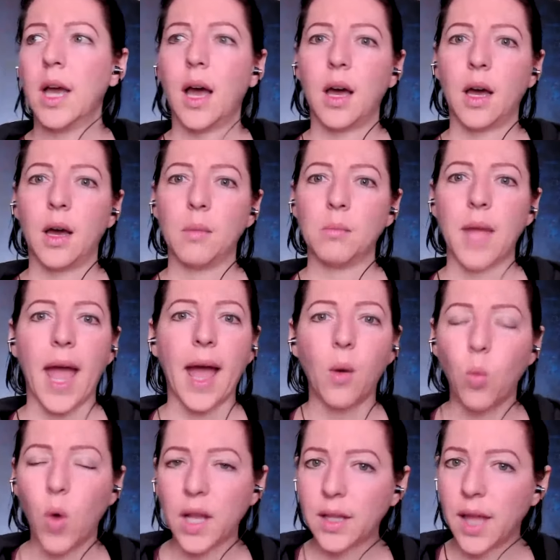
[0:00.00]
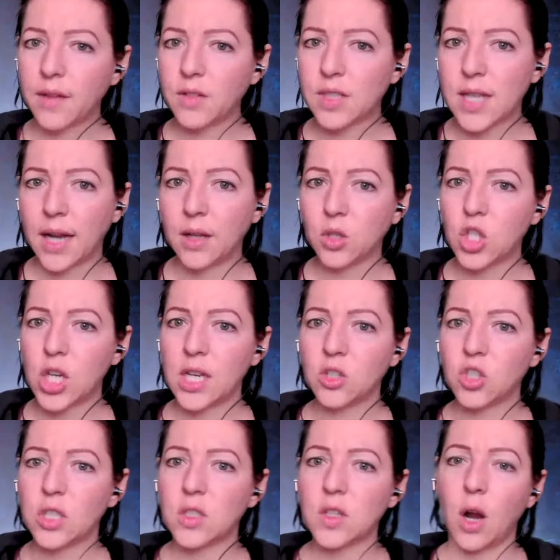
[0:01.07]
um, what lifestyle
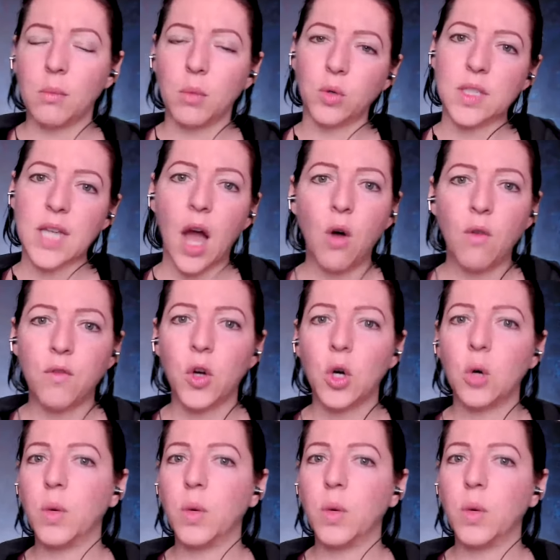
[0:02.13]
changes are most helpful,